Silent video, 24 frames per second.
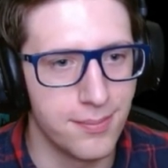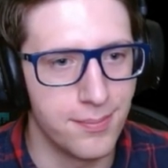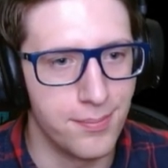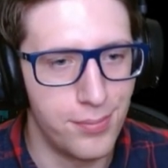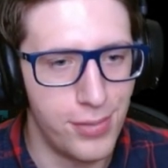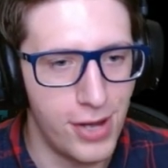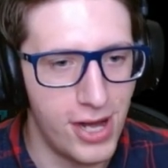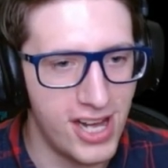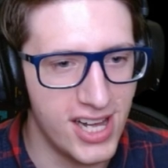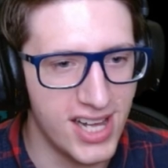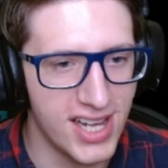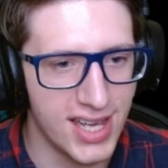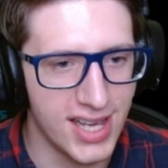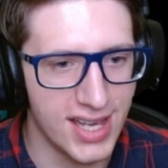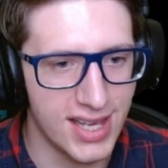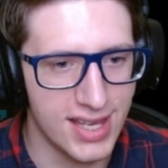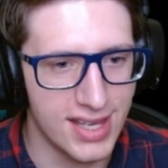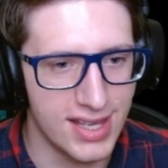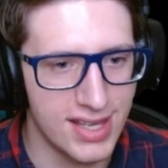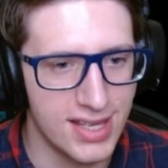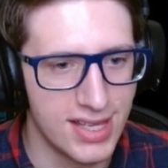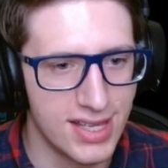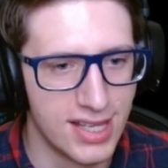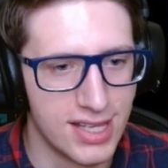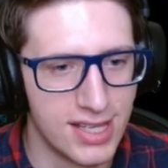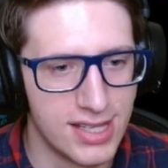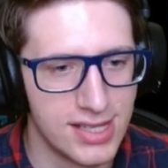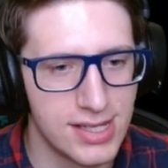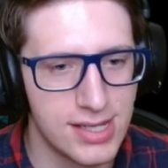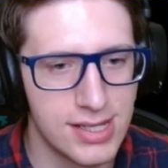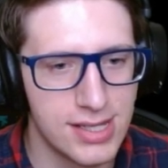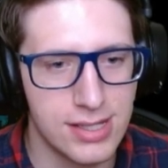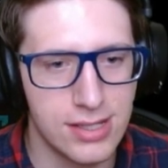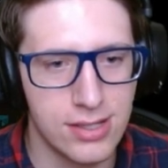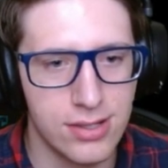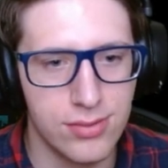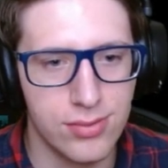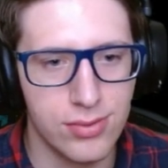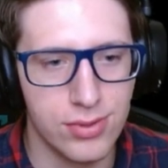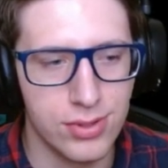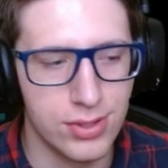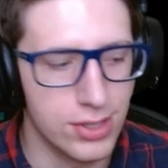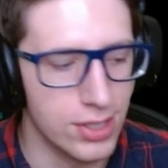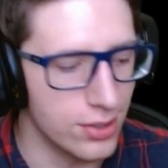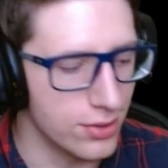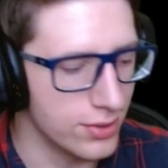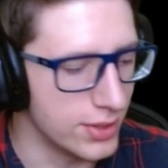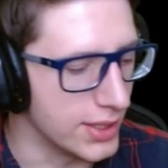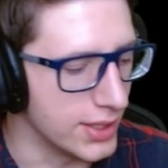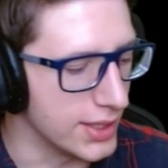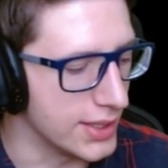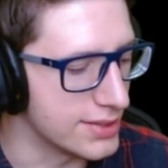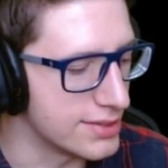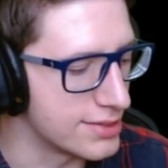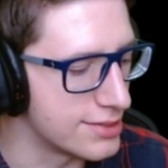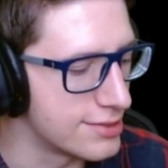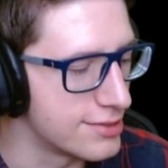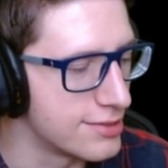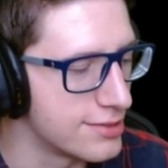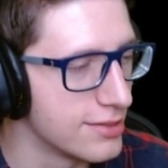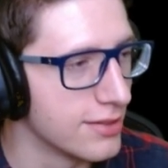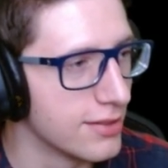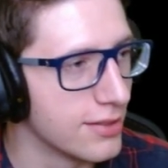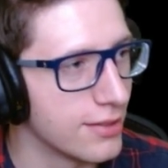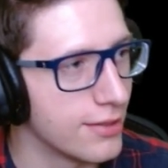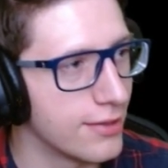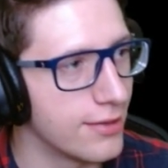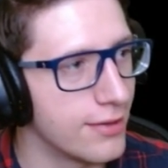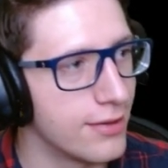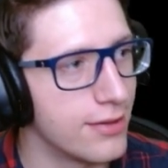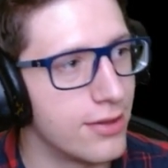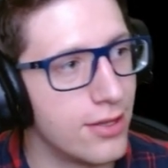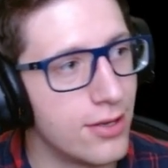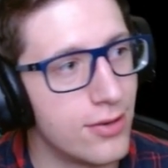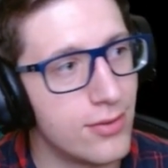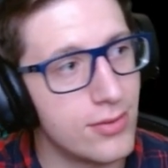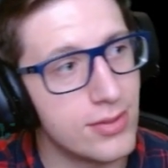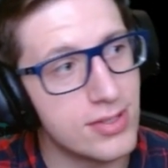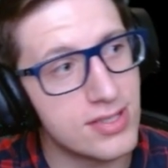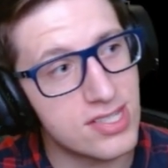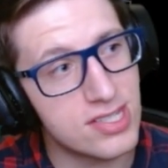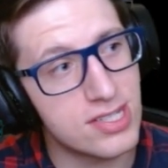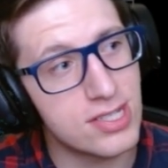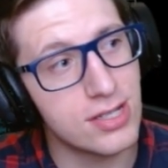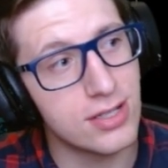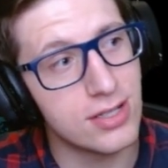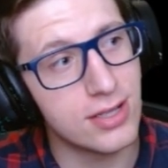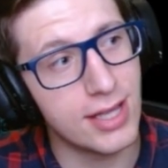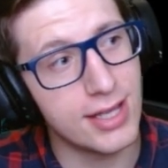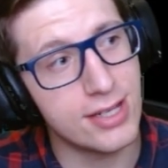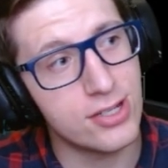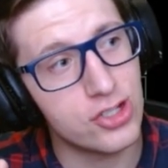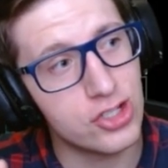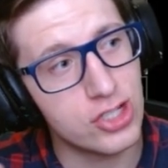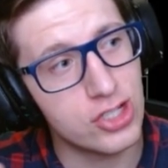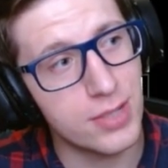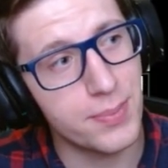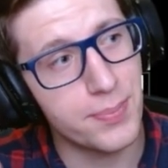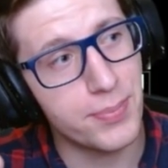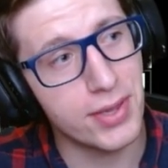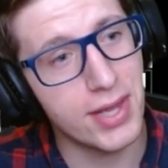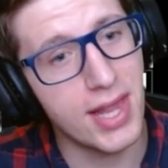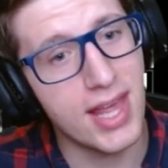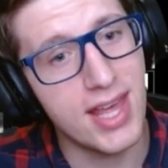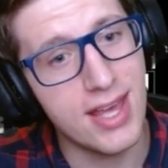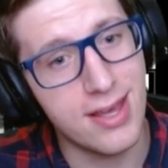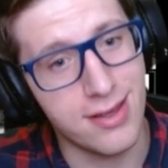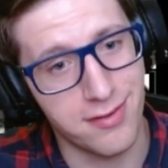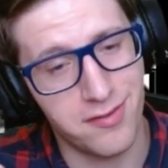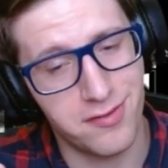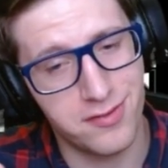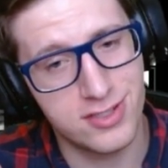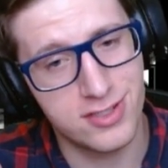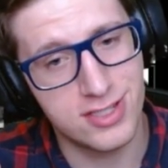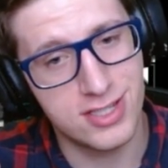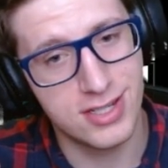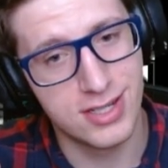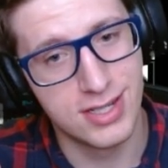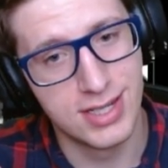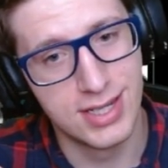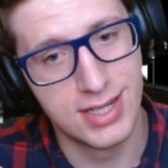but you will notice there is still a ship left